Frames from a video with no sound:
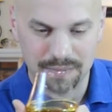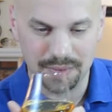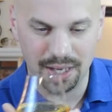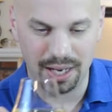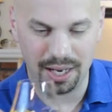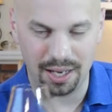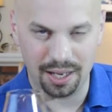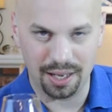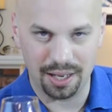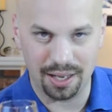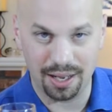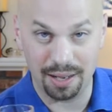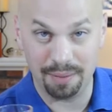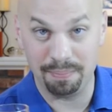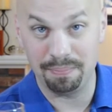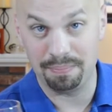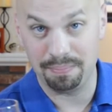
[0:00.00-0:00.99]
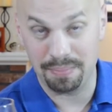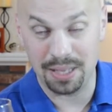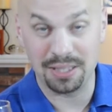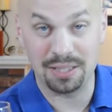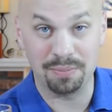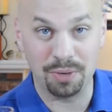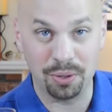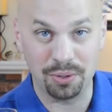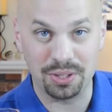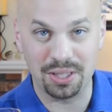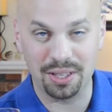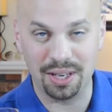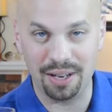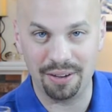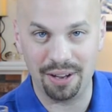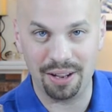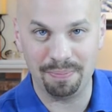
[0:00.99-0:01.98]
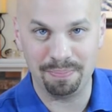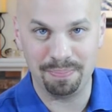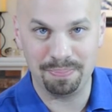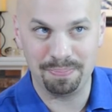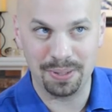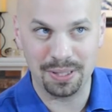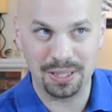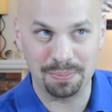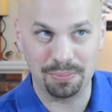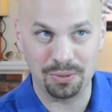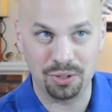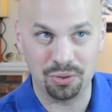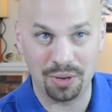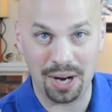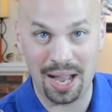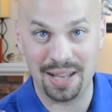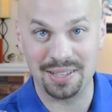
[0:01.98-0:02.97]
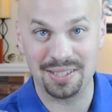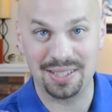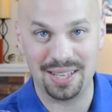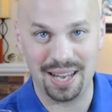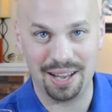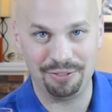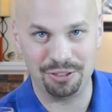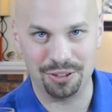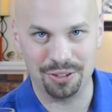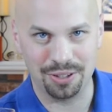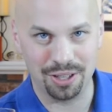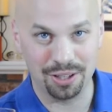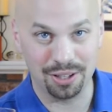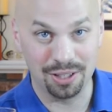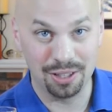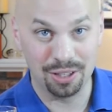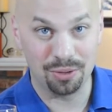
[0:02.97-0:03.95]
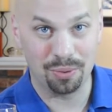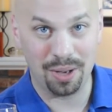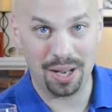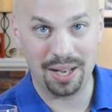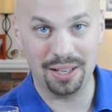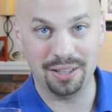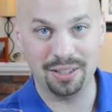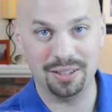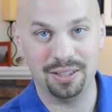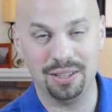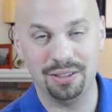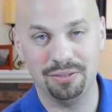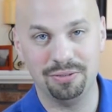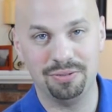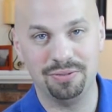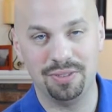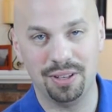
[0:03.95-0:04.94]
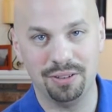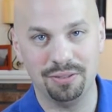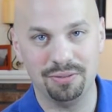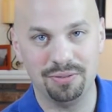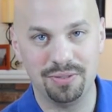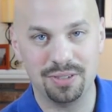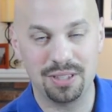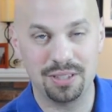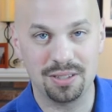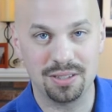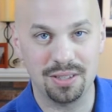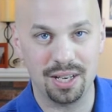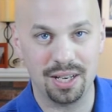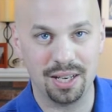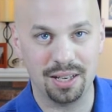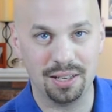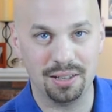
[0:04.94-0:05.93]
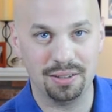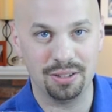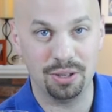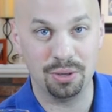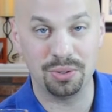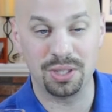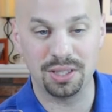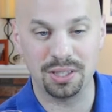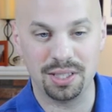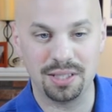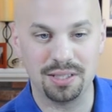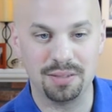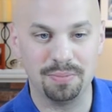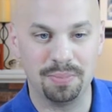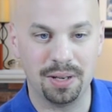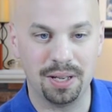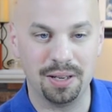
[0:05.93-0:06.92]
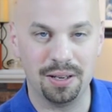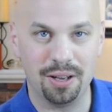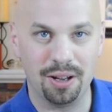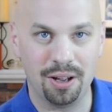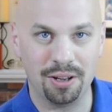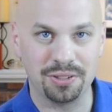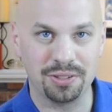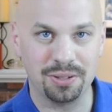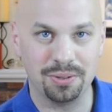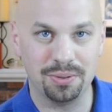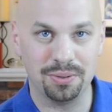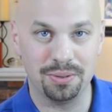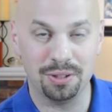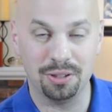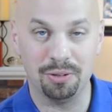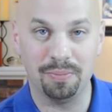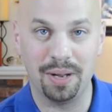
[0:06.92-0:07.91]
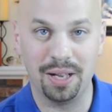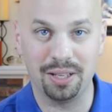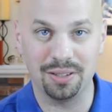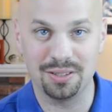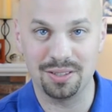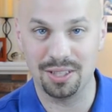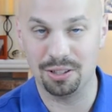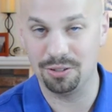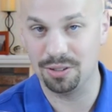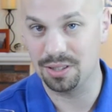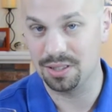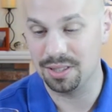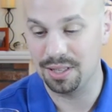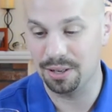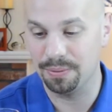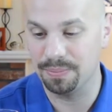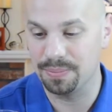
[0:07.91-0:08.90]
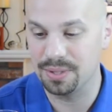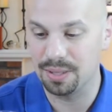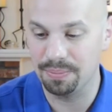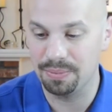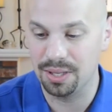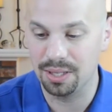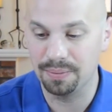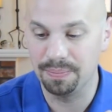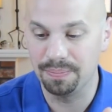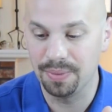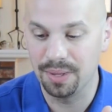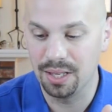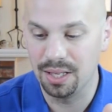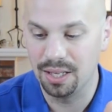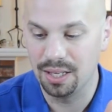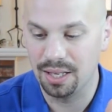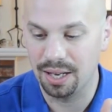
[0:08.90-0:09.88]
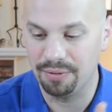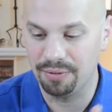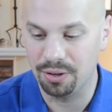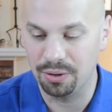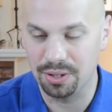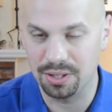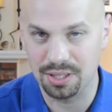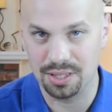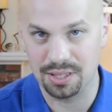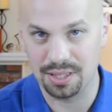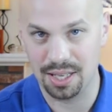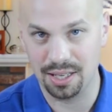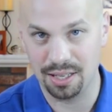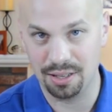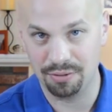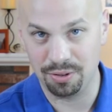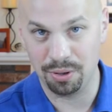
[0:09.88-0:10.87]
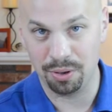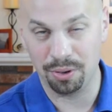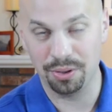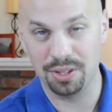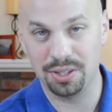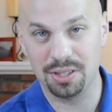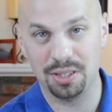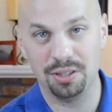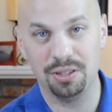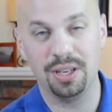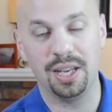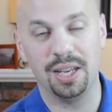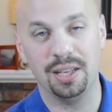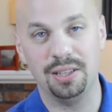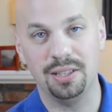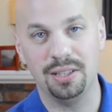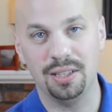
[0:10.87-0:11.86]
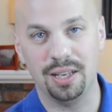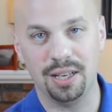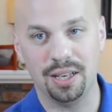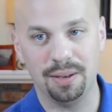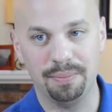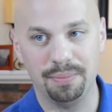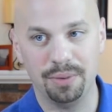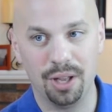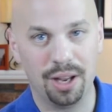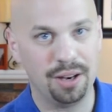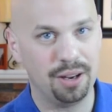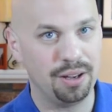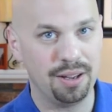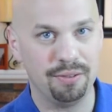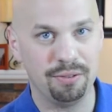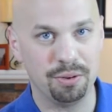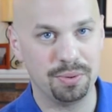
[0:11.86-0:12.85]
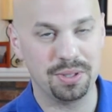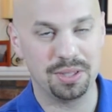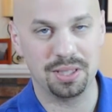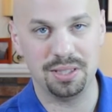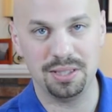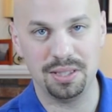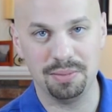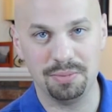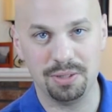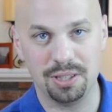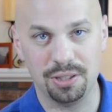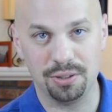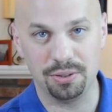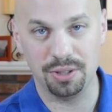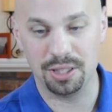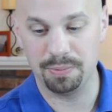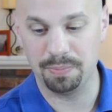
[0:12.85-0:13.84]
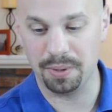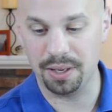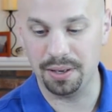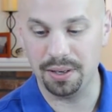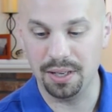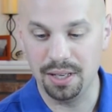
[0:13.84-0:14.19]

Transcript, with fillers: I uh, I made some notes here. I, I picked up grass after a little while of of uh, nosing this, but also a little mild citrus. Now, something I've noticed is that if you hold this in your hand, um, not every whiskey seems to do this, but